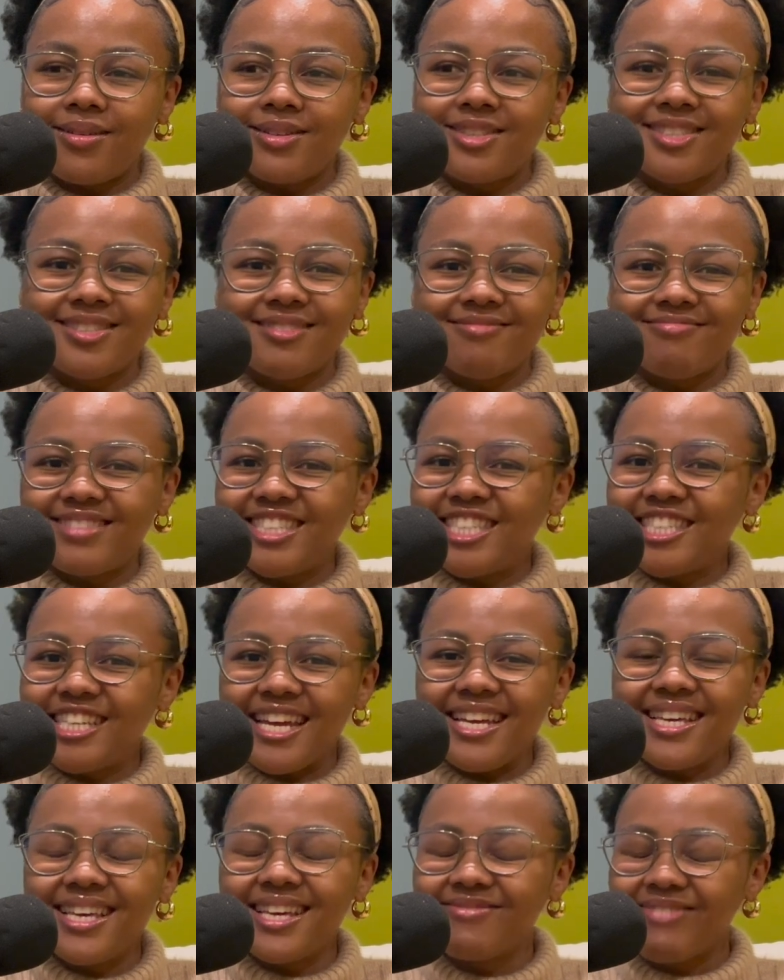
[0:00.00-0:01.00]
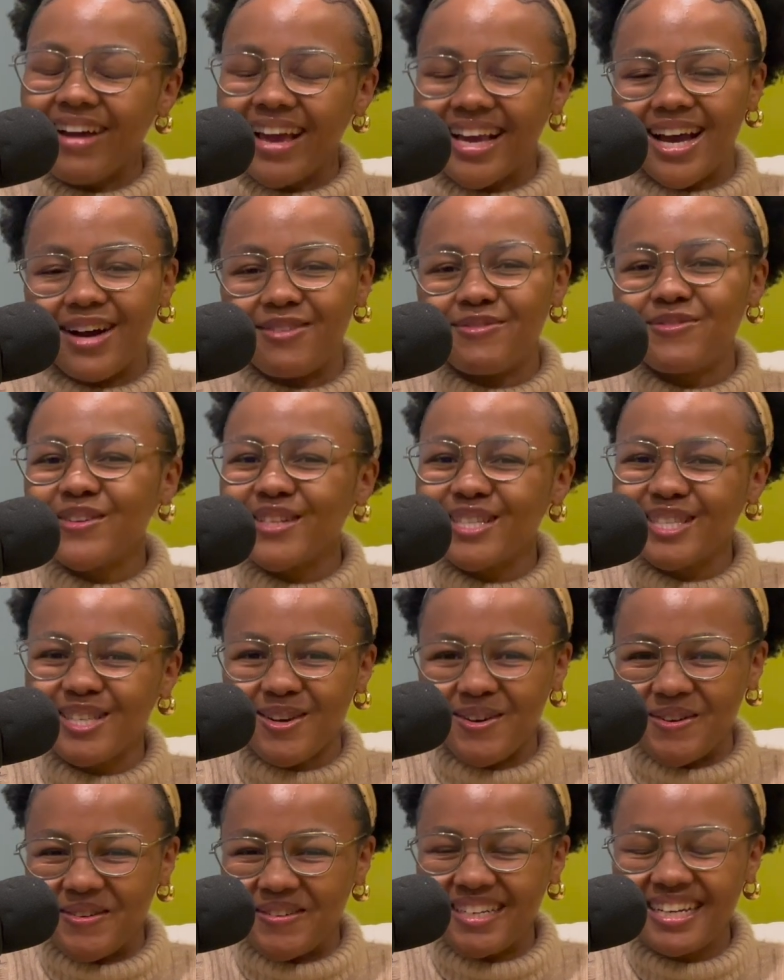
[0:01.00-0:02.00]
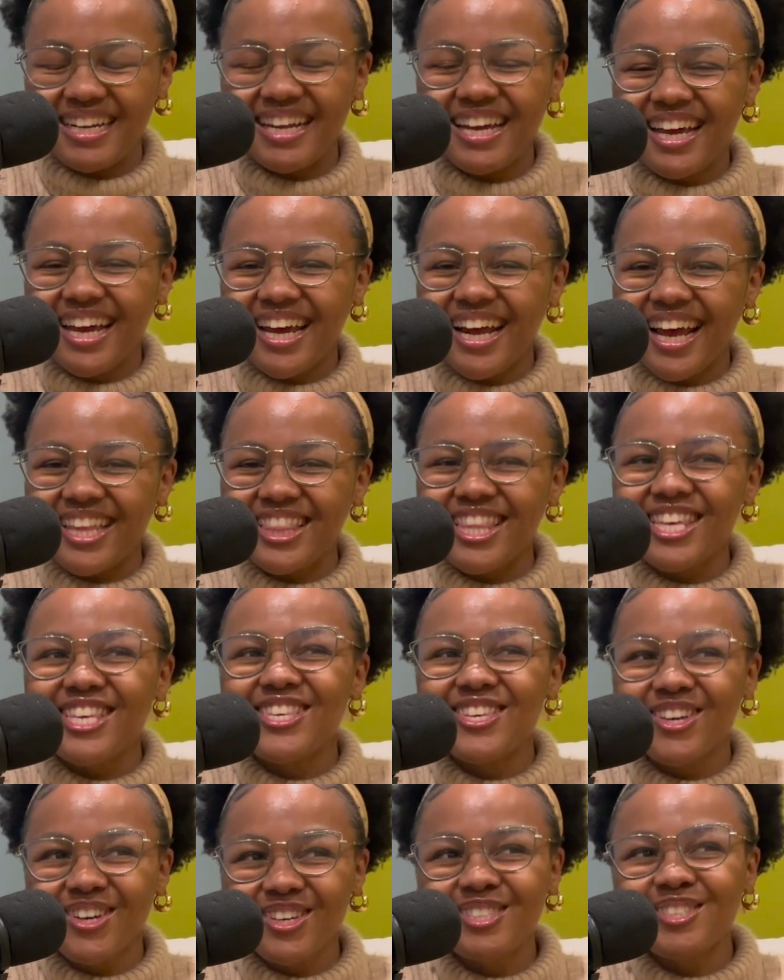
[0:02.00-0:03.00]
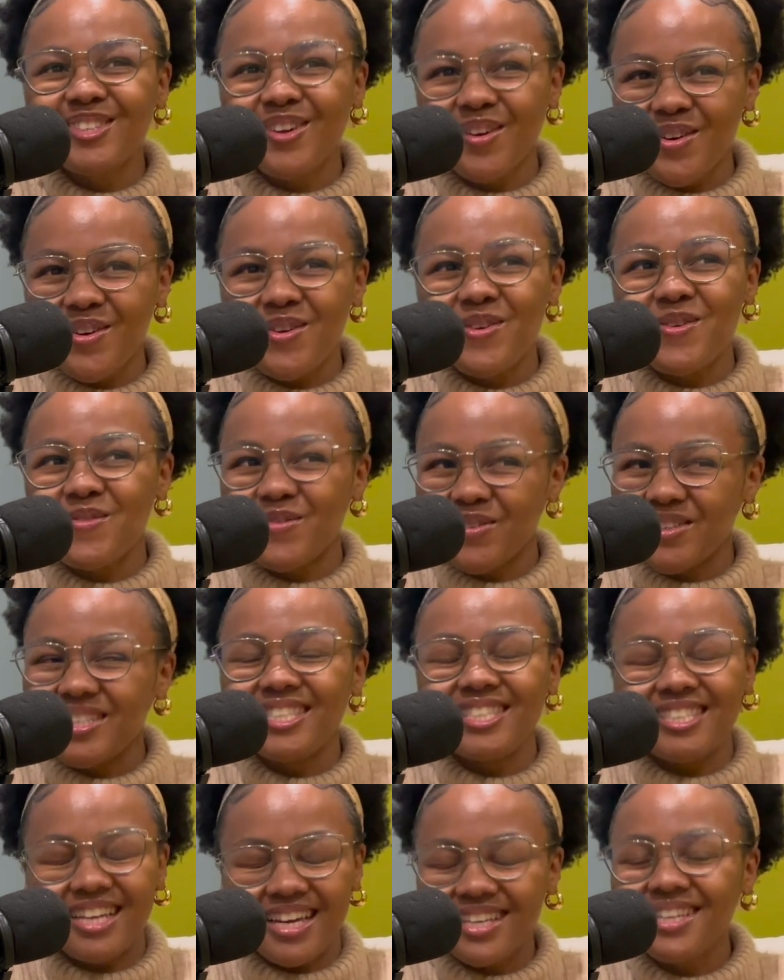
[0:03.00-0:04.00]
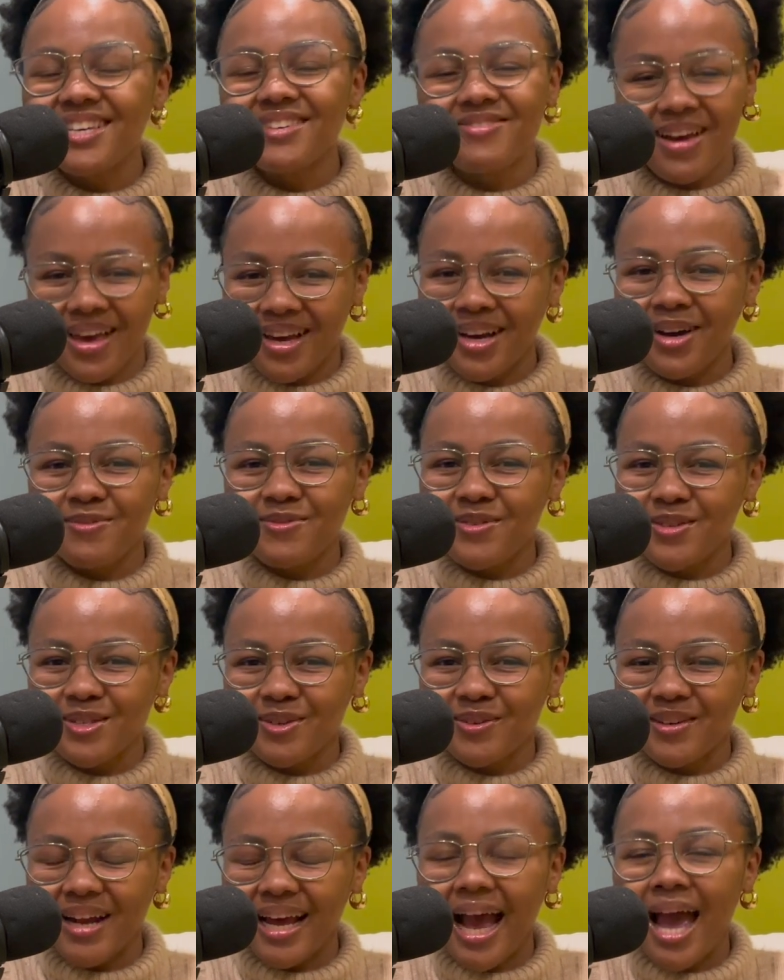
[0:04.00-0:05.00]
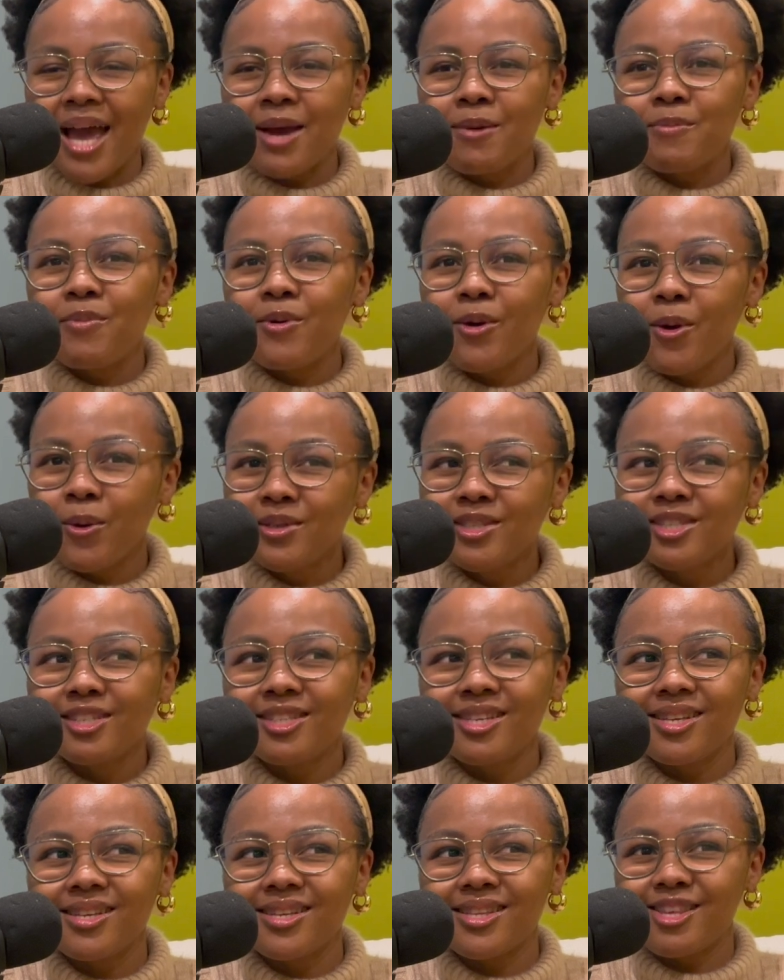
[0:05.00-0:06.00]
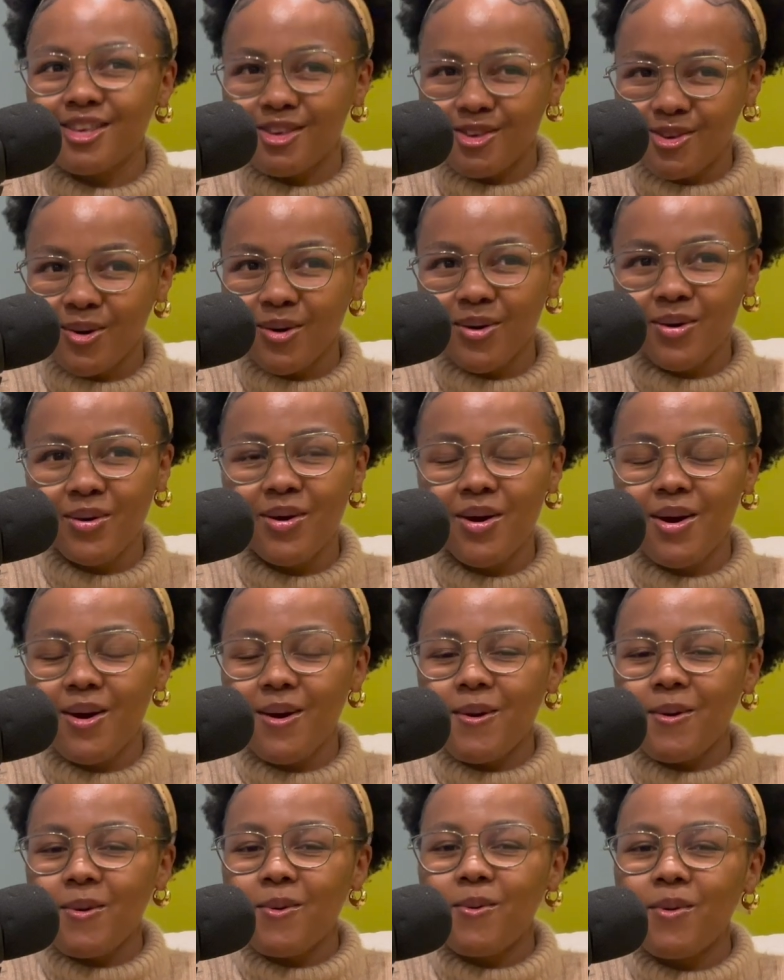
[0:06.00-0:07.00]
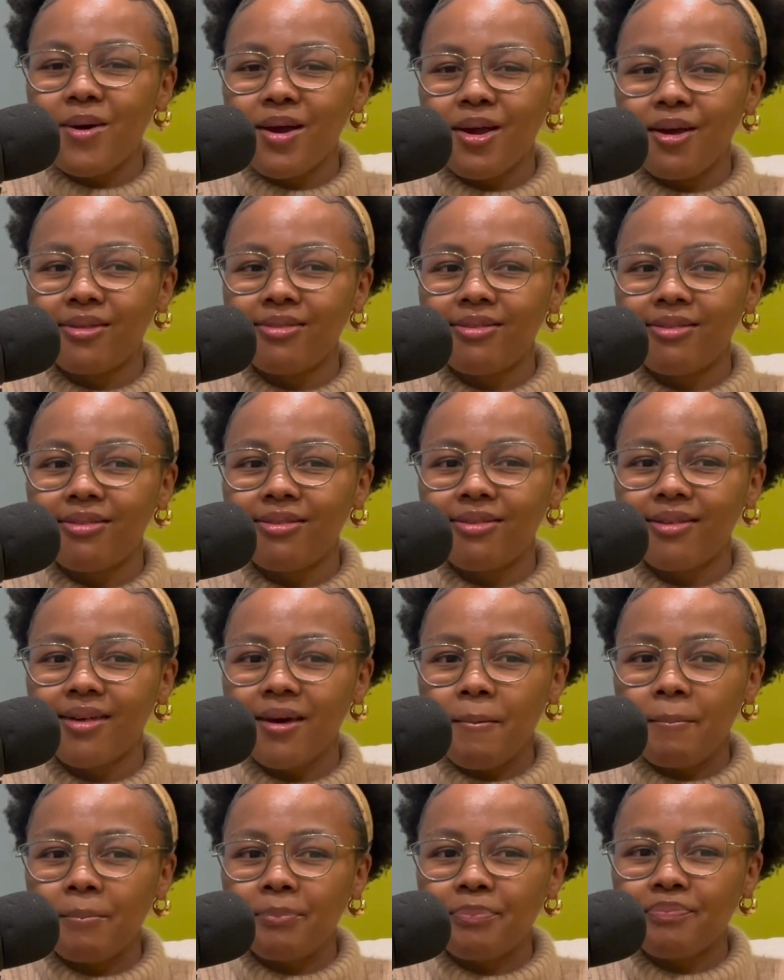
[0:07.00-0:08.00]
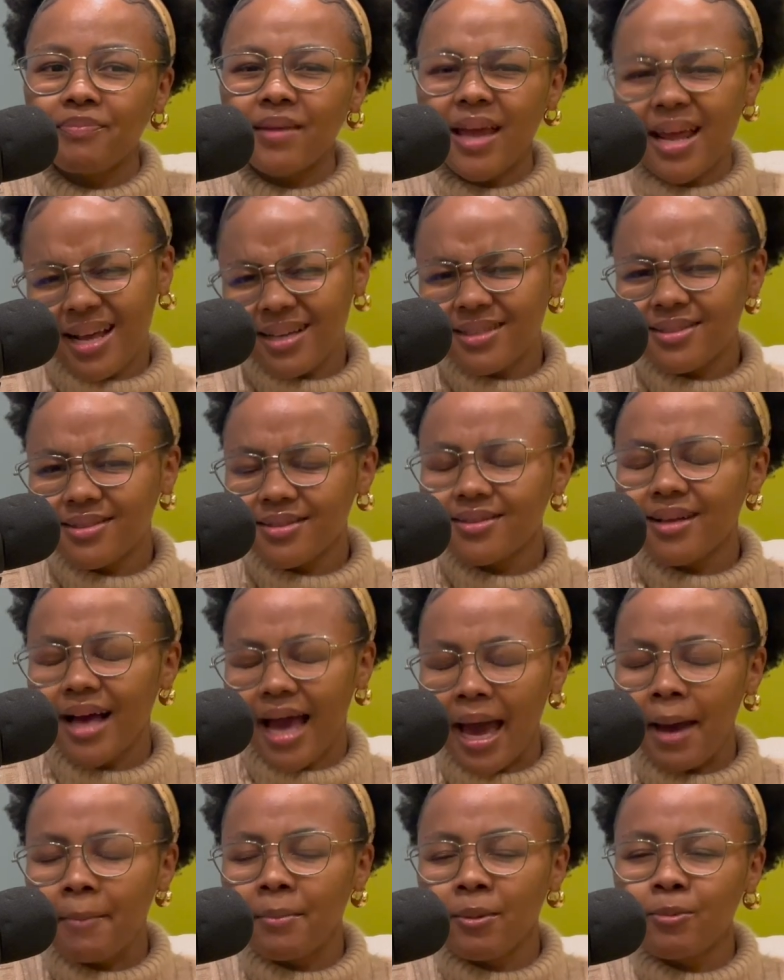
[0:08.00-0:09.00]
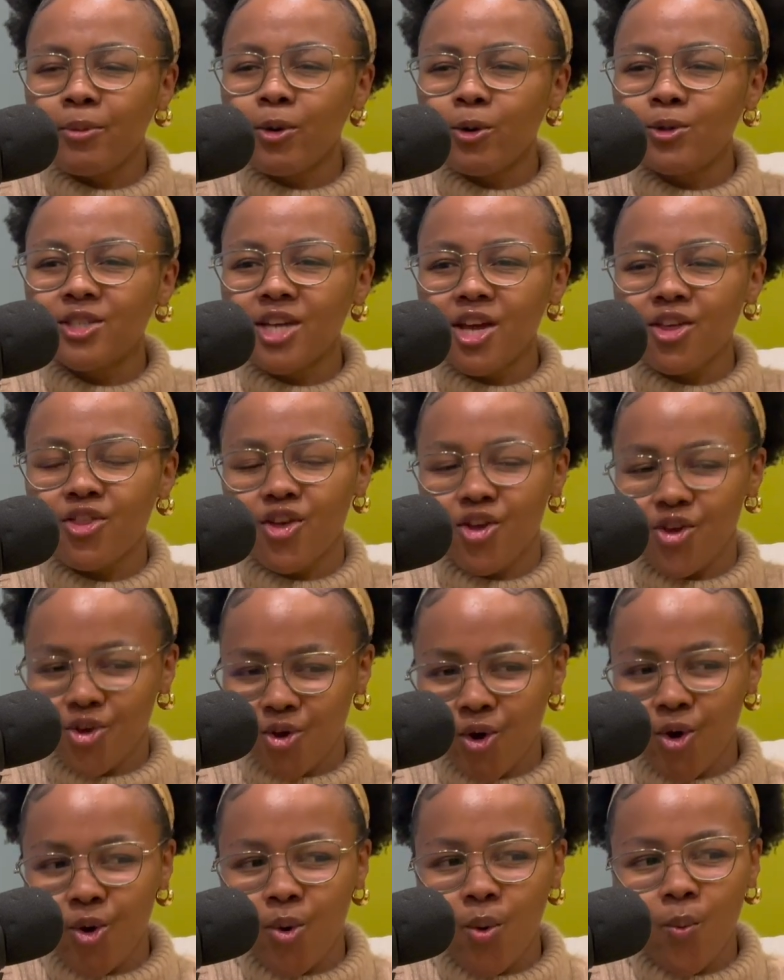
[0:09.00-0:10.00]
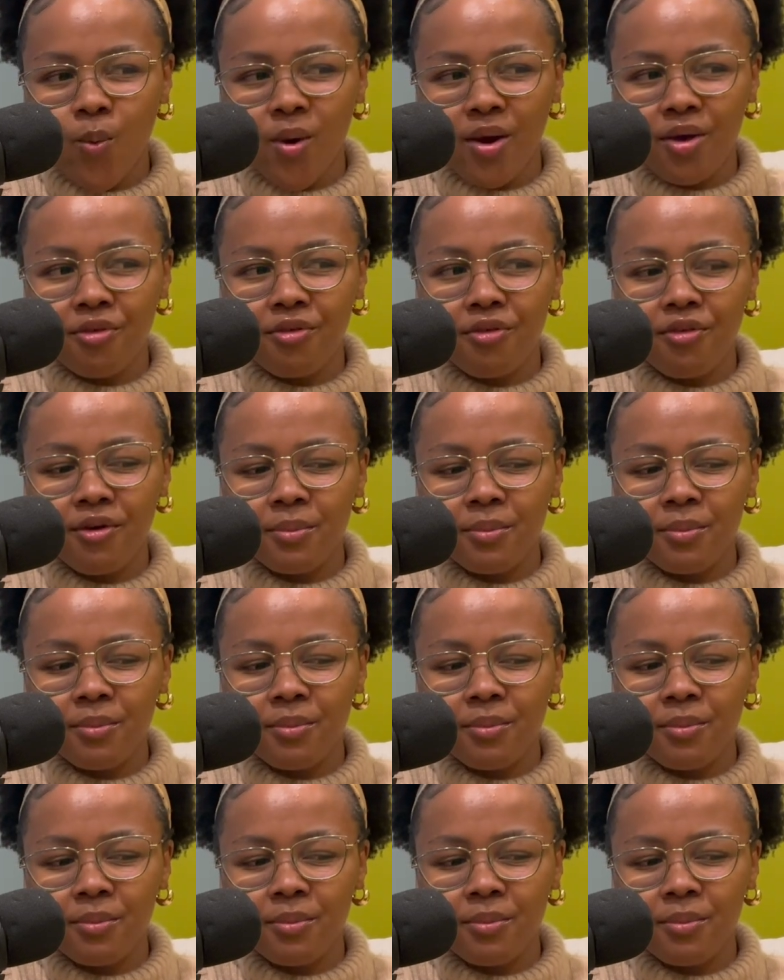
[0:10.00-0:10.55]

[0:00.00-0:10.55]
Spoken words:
just shaking my comfort zone. Like the year started off with shaking my comfort zone. Like I approached the year with, and I still am approaching the year with